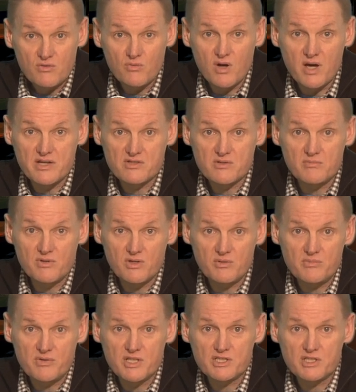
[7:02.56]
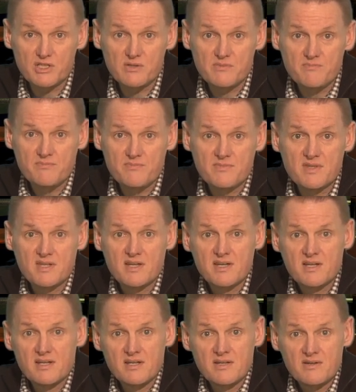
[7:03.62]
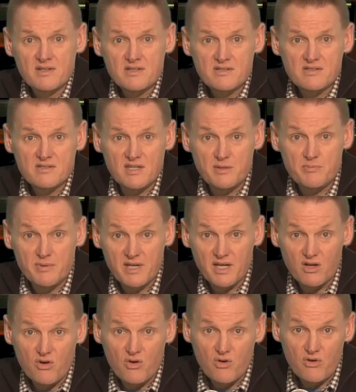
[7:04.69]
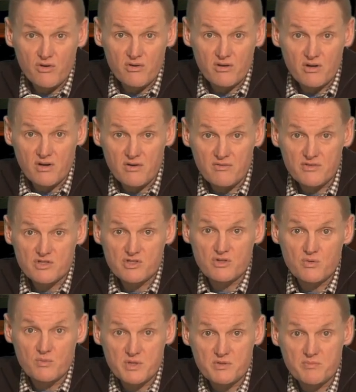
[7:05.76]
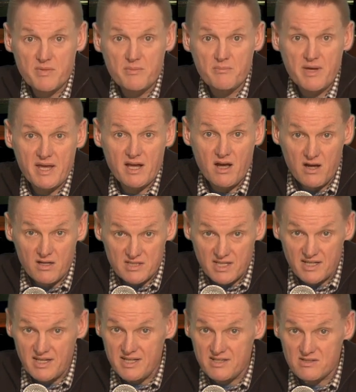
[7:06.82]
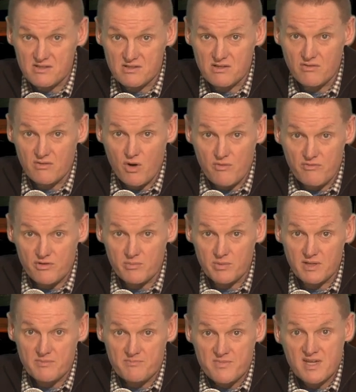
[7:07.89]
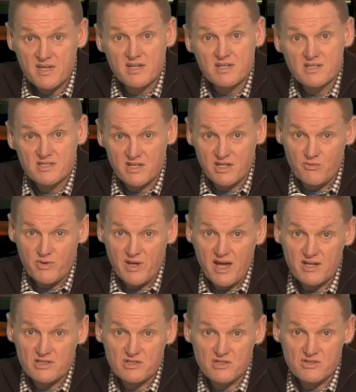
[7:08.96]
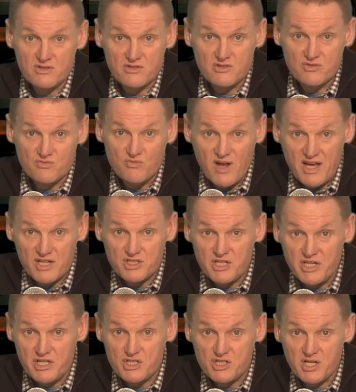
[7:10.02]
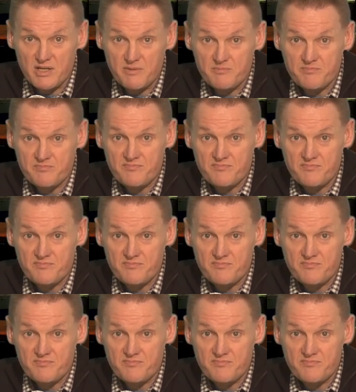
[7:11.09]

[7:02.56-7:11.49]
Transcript: rise in blood pressure, steepening corneal curvature, which may make contact lenses uncomfortable, skin reactions such as rash and itching,